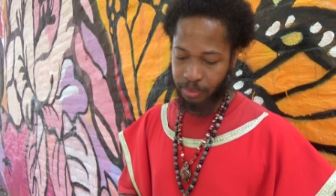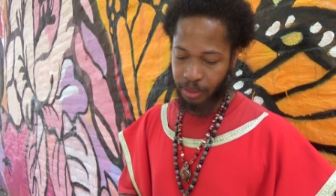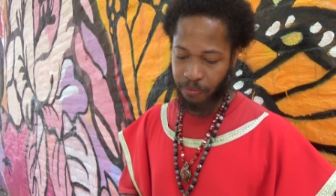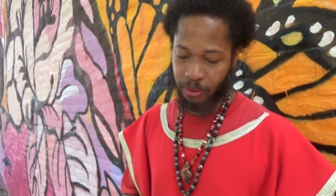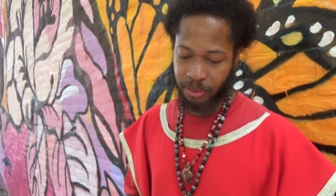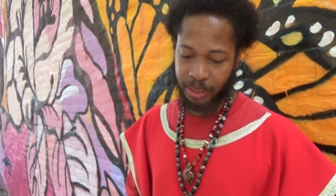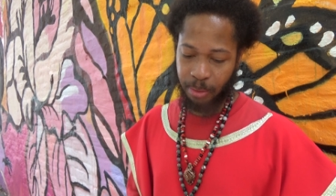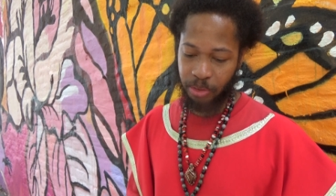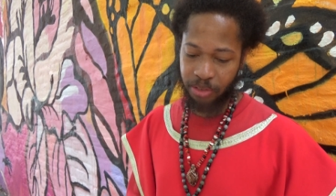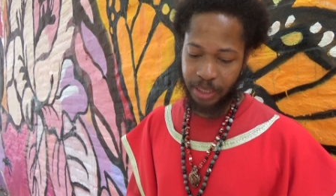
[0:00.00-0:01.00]
First
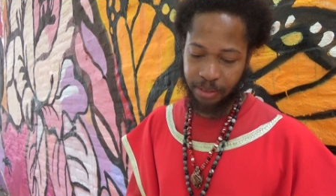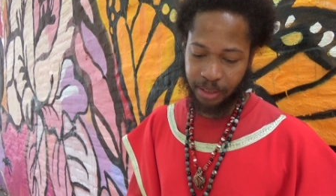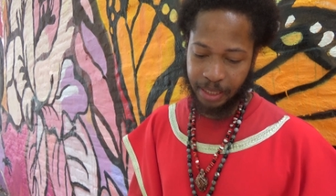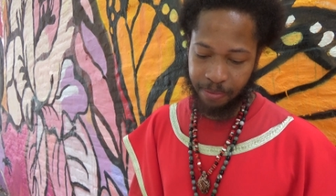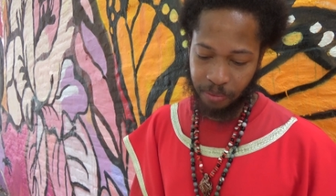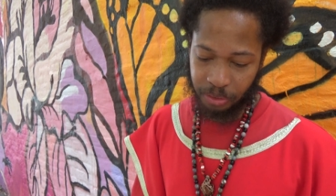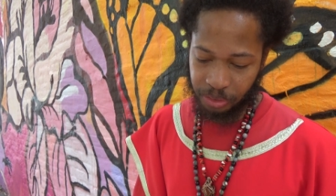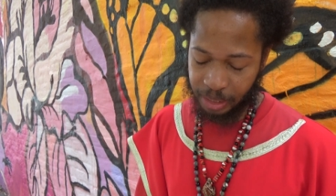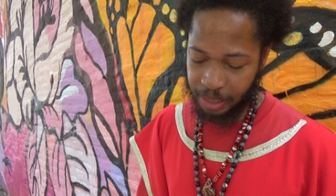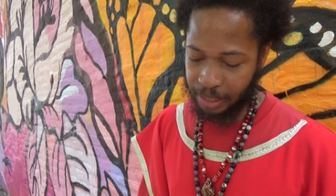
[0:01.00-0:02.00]
Samuel chapter 7 verse
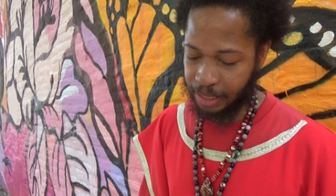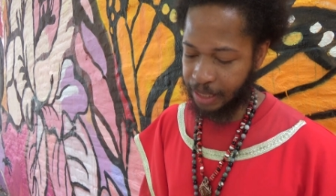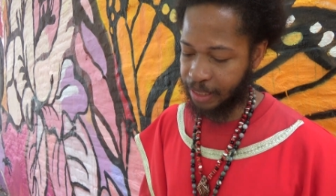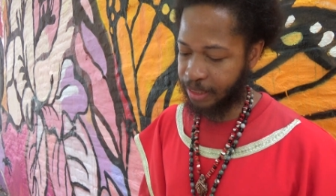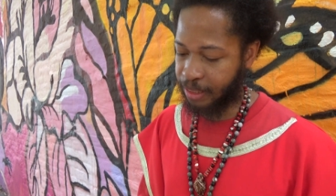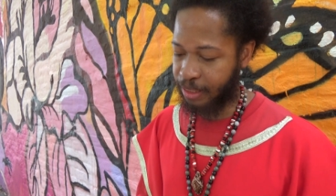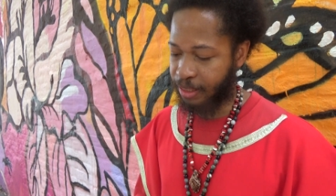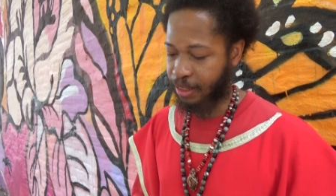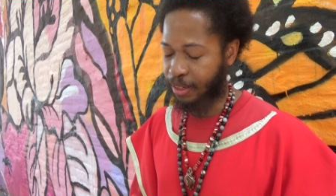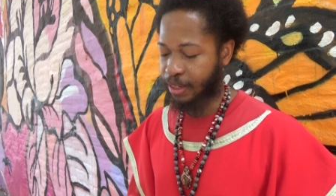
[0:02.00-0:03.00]
10 in the NLT
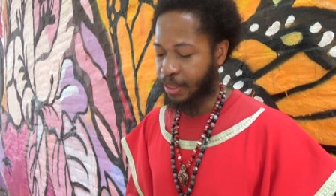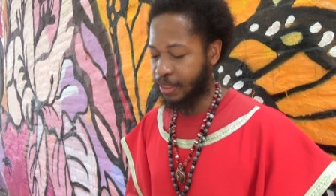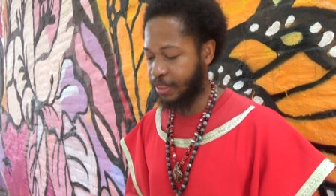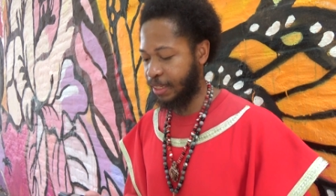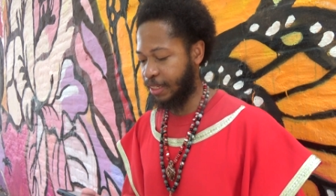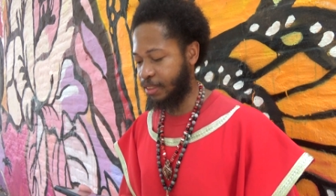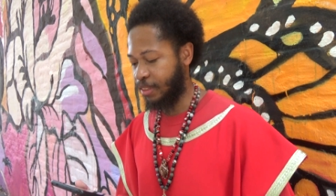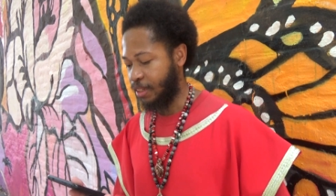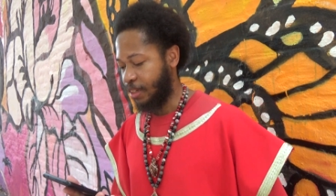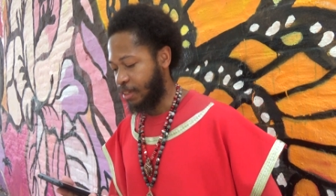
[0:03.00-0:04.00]
it says
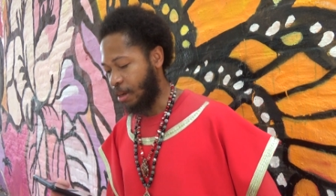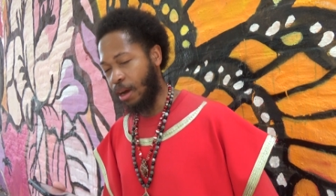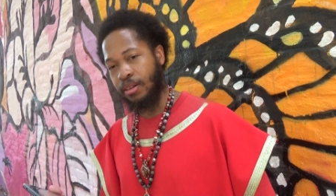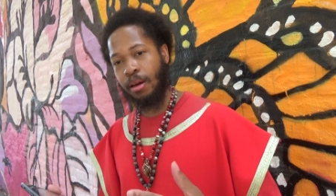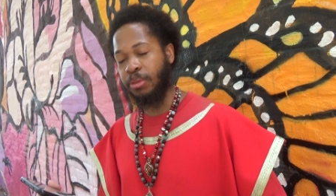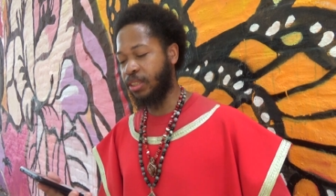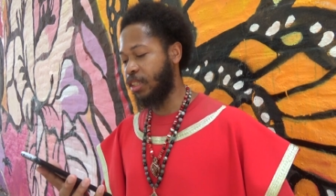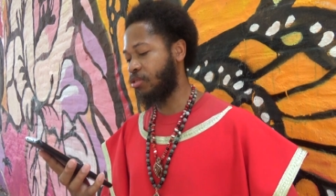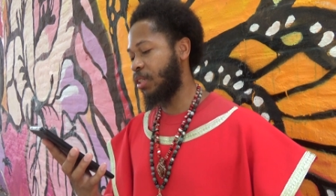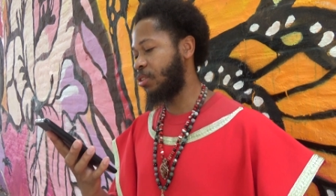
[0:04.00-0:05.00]
I, am just
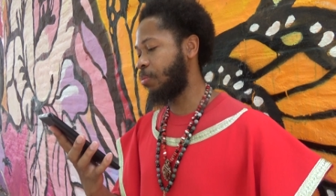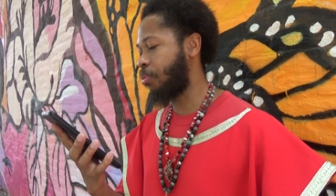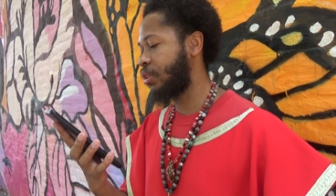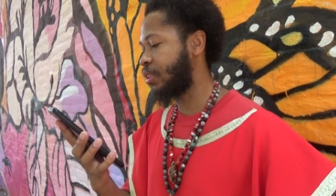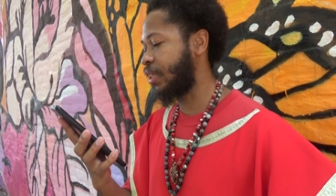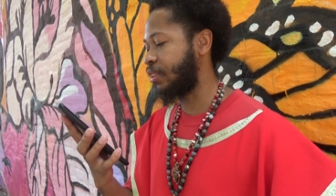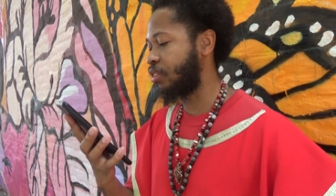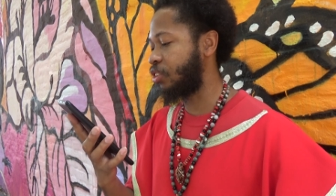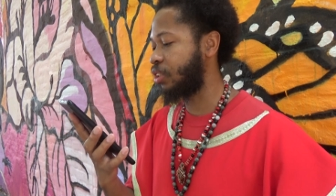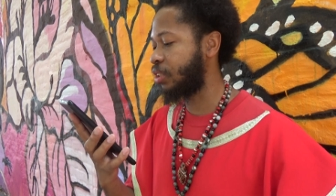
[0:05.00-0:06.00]
getting straight to the point. It says,
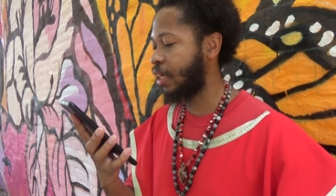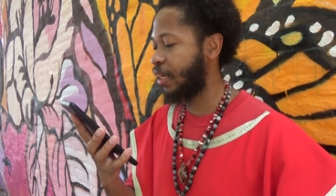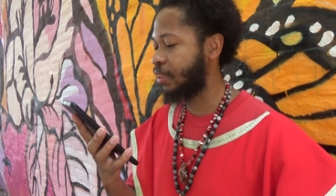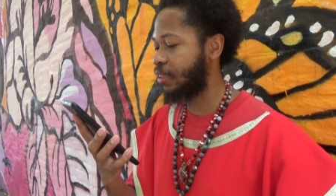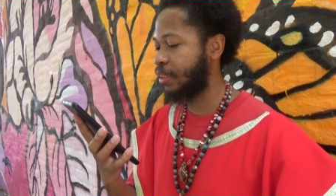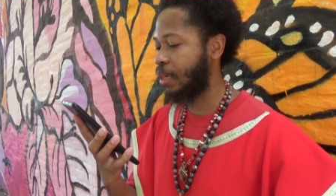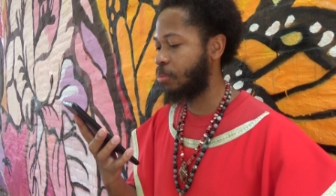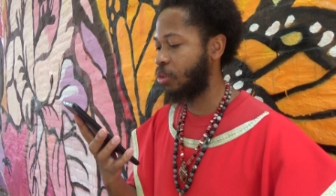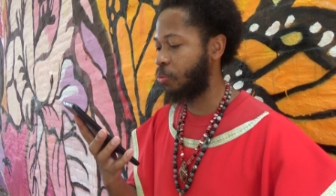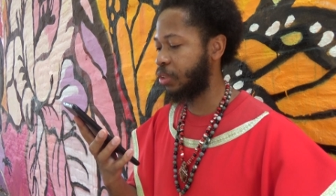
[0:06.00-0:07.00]
just as
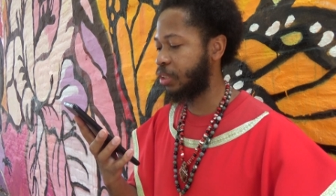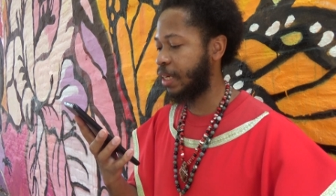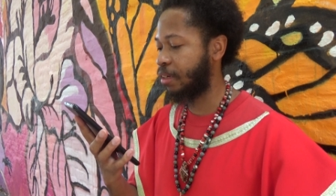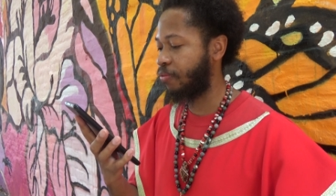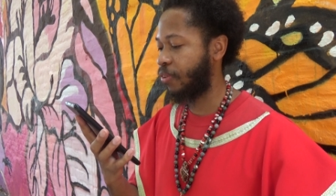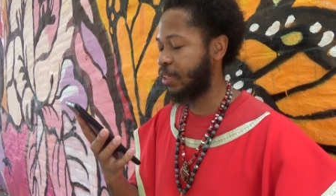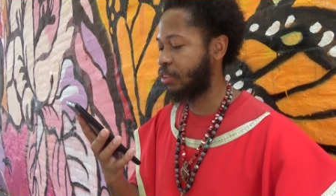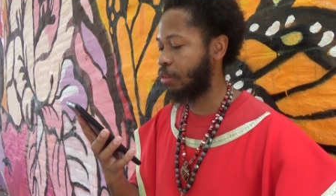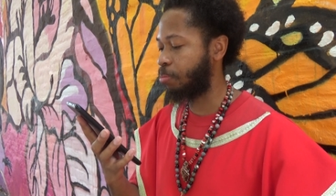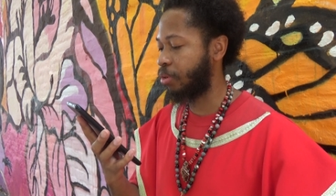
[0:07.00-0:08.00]
Samuel was
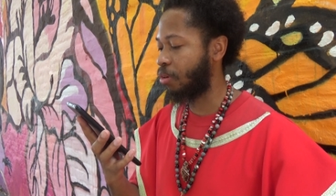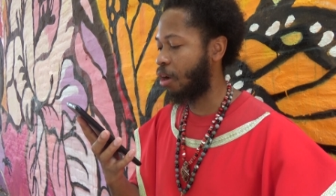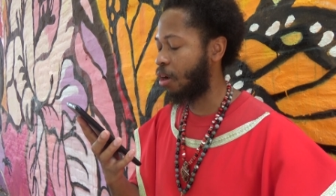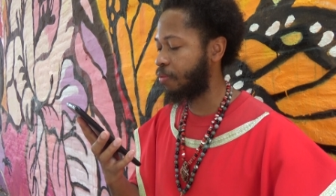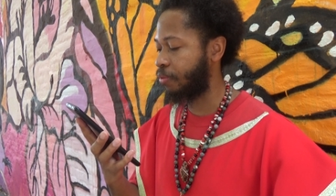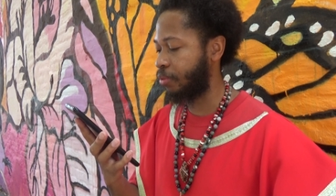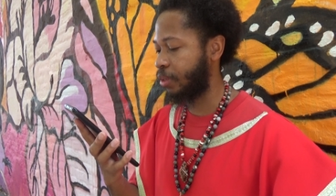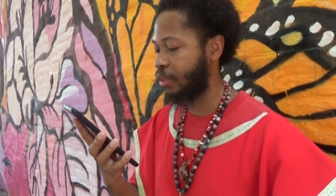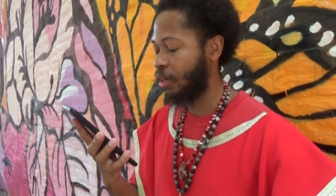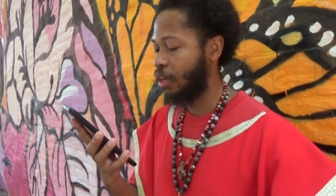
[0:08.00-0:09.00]
sacrificing the burnt
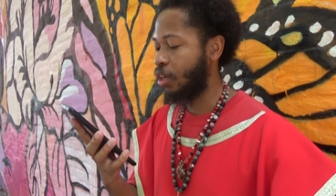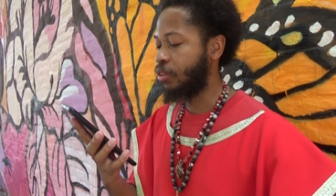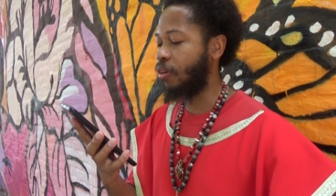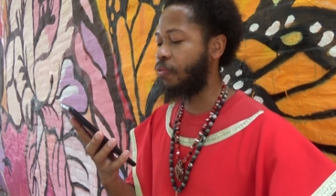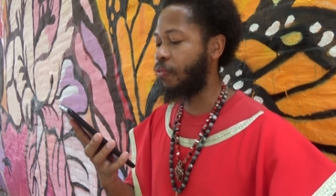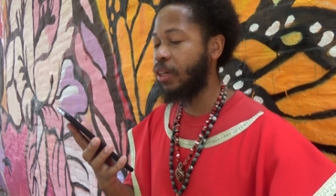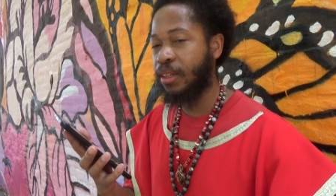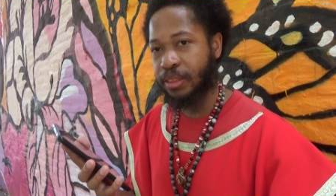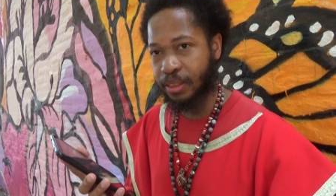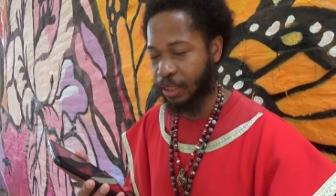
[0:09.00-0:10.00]
offering, the
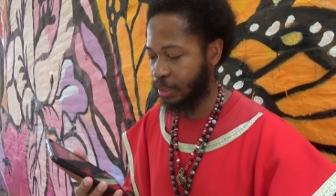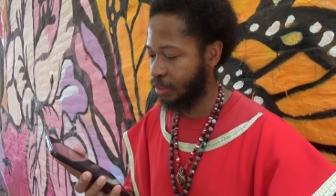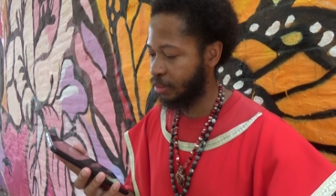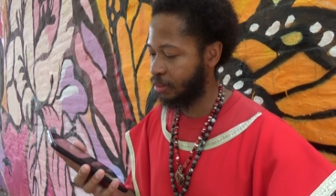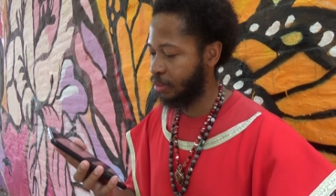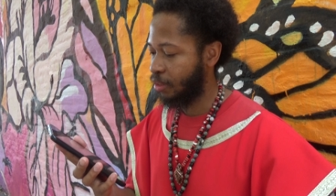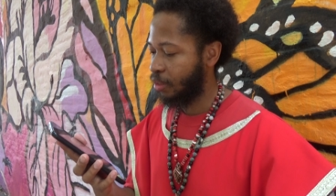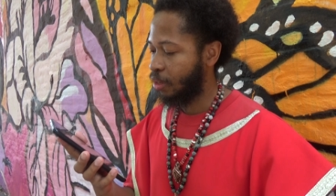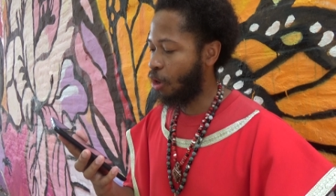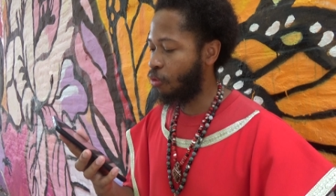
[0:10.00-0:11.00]
Philistines
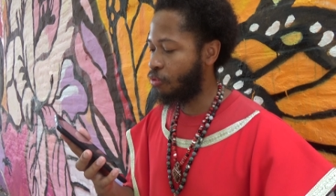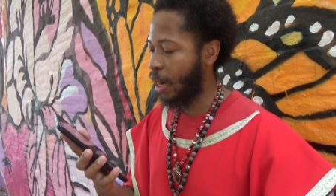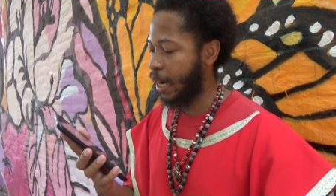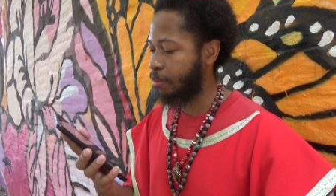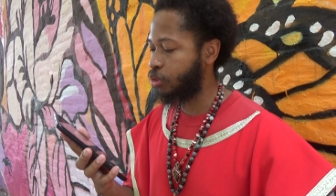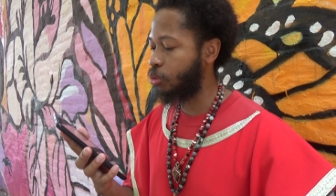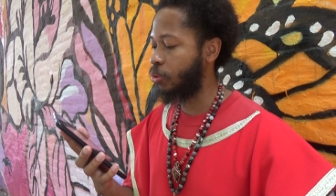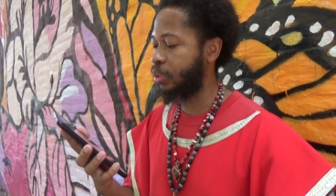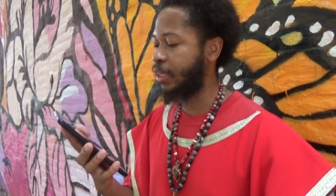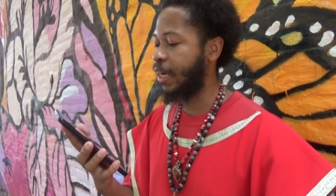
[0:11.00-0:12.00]
arrived to
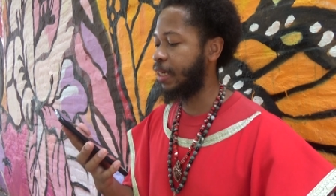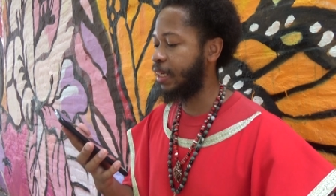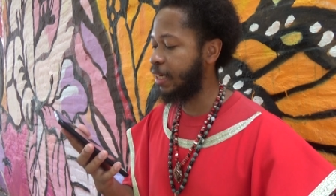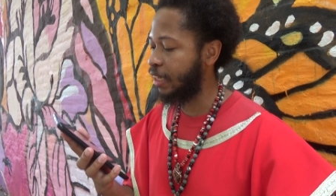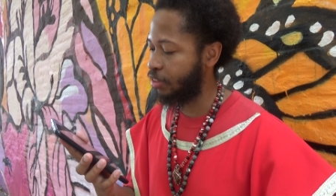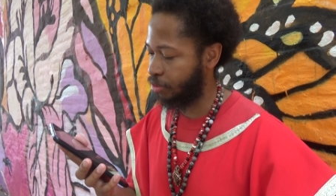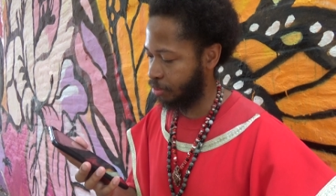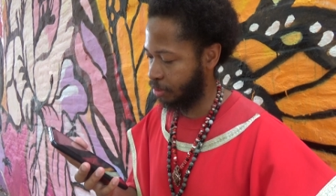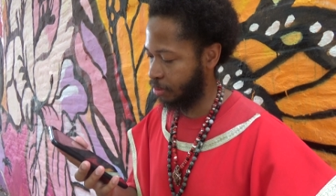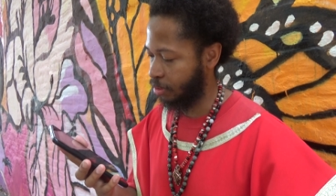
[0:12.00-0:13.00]
attack
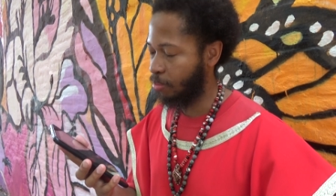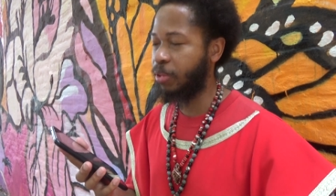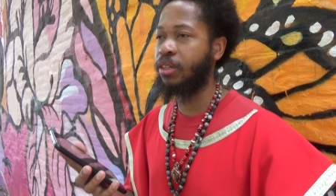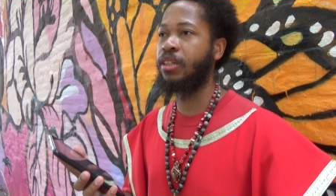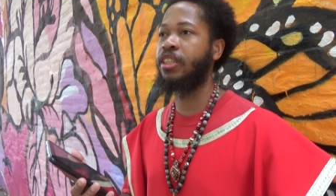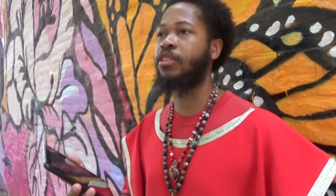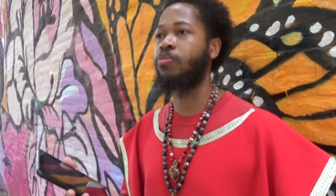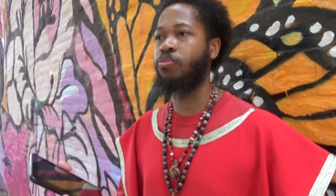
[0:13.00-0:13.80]
Israel because